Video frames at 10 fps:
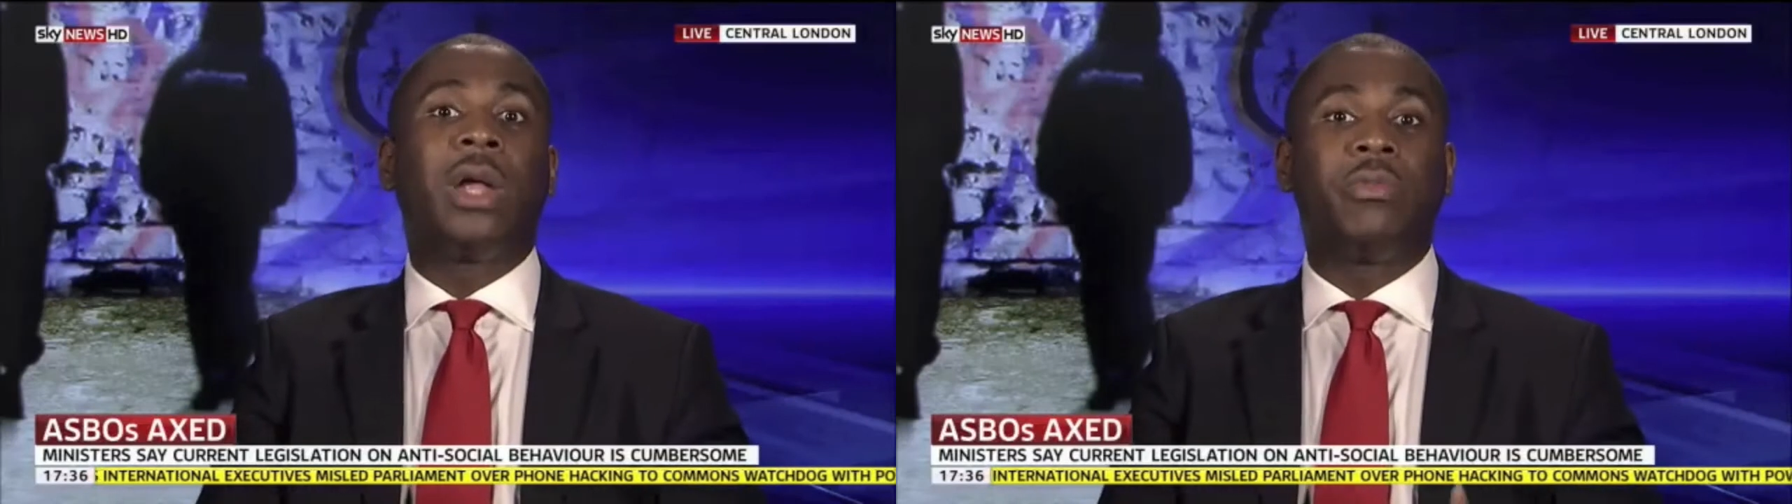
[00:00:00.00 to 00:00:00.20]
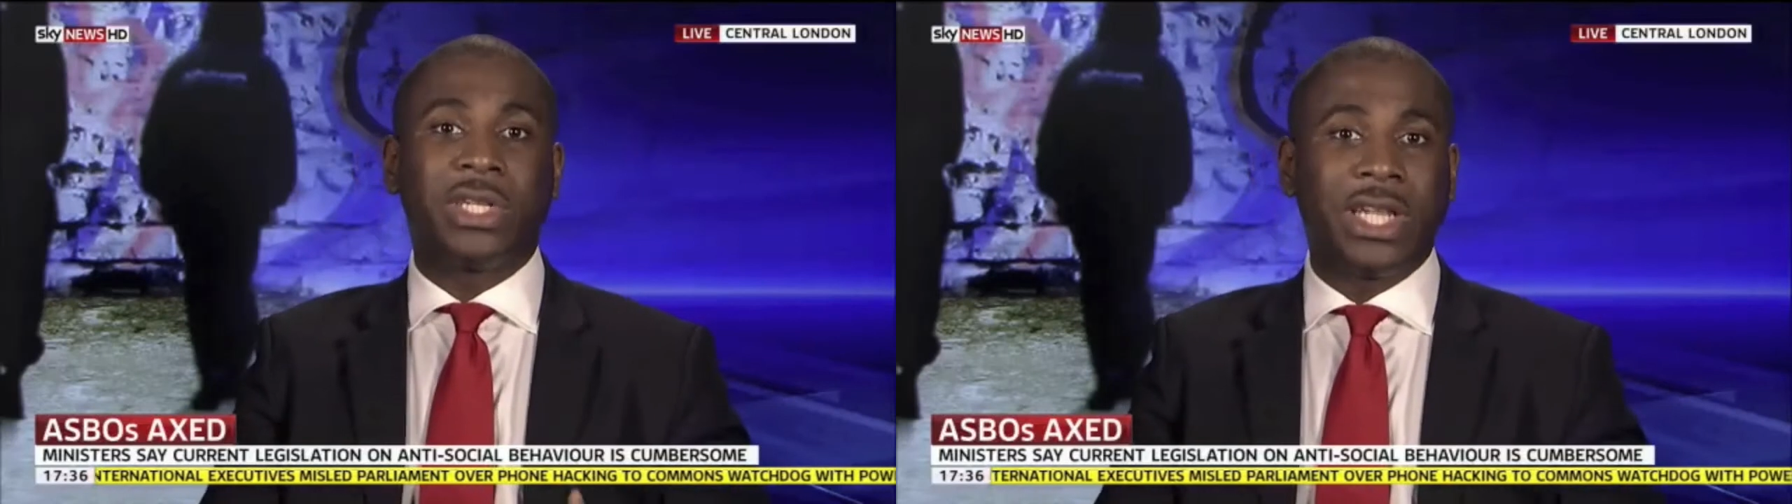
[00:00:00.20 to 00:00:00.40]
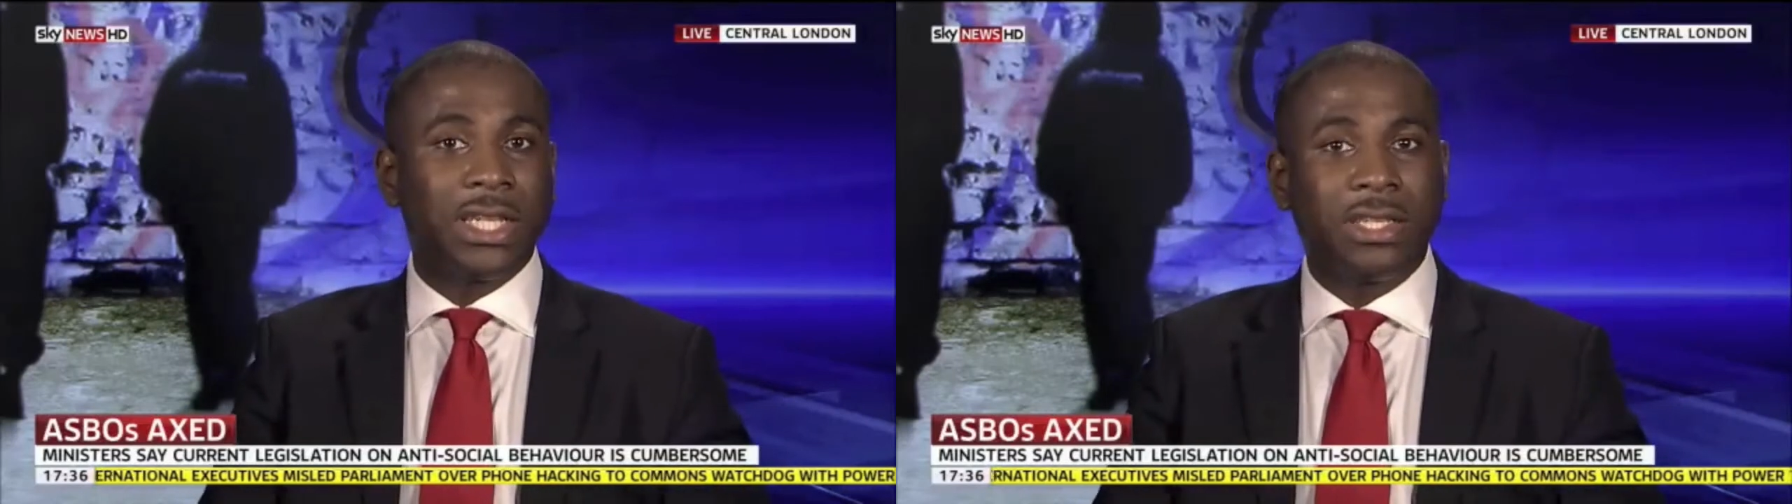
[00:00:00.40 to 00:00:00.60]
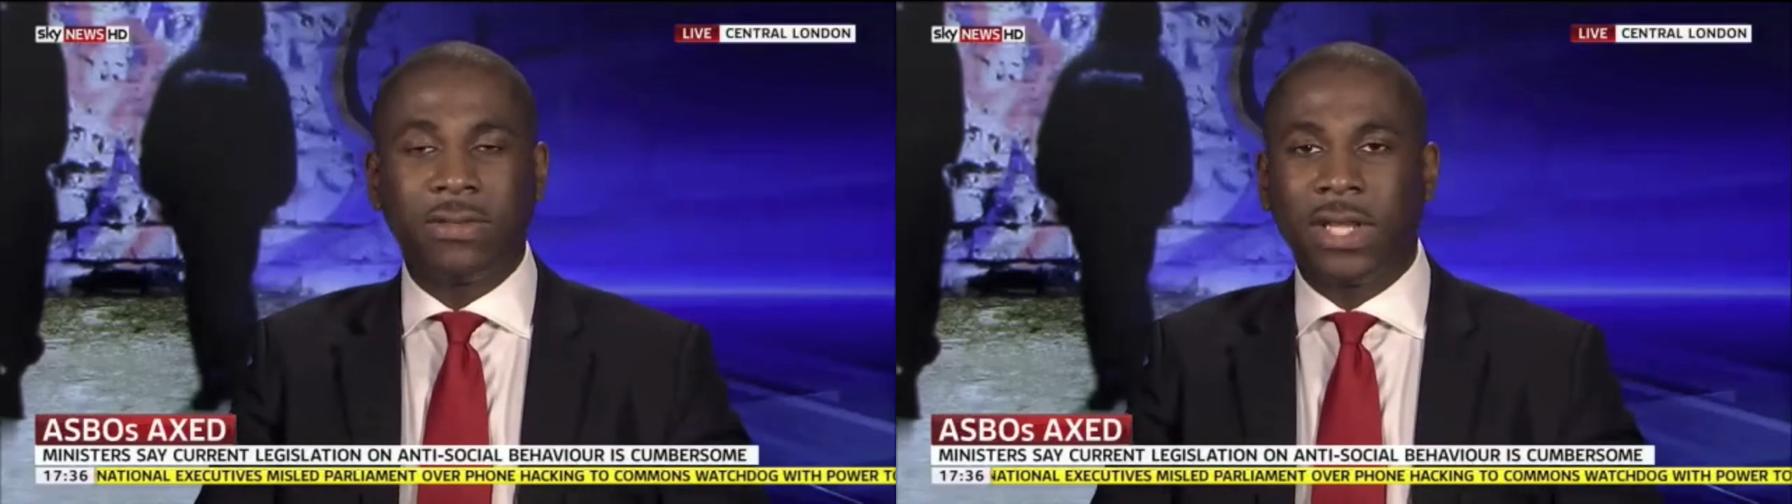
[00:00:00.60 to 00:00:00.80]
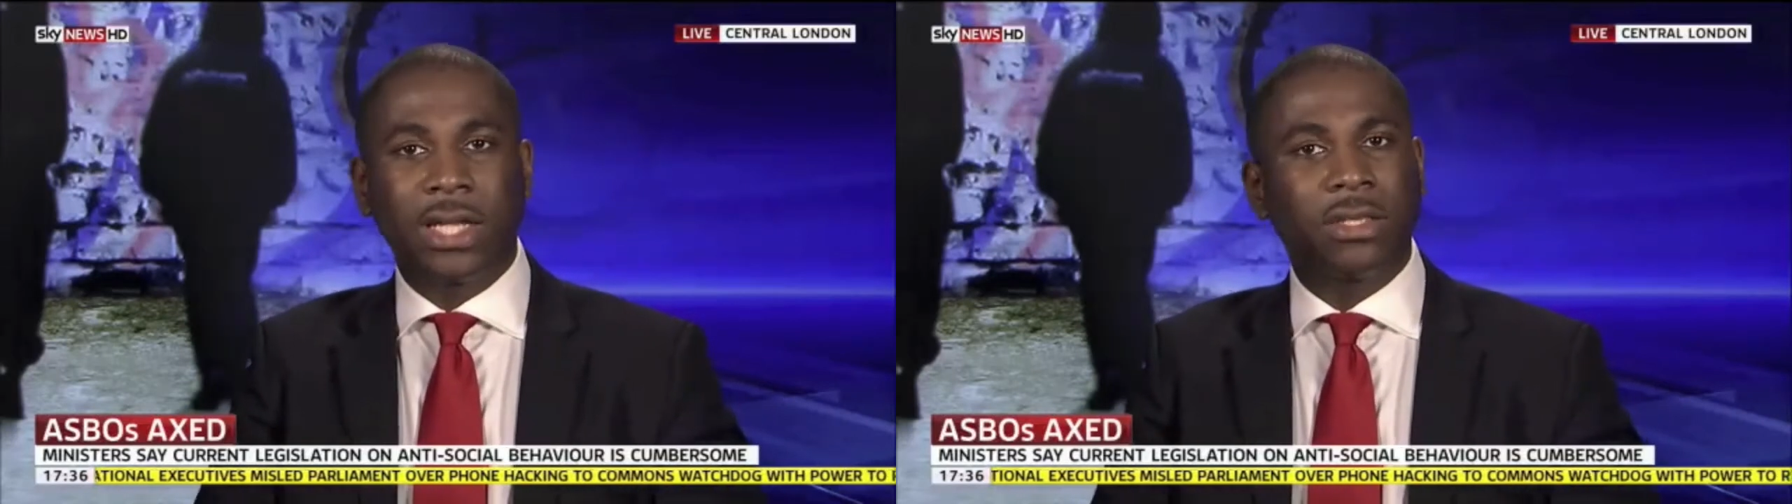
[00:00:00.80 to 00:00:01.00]
unprotected
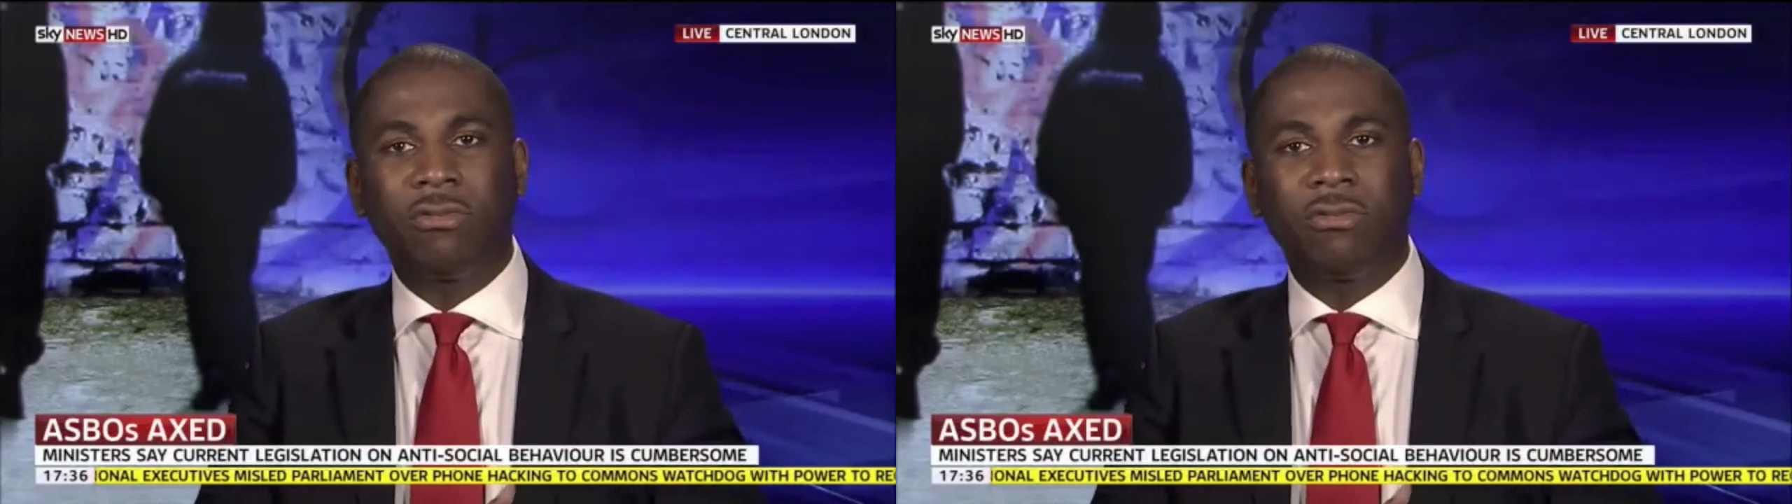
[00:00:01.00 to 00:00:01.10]
sex,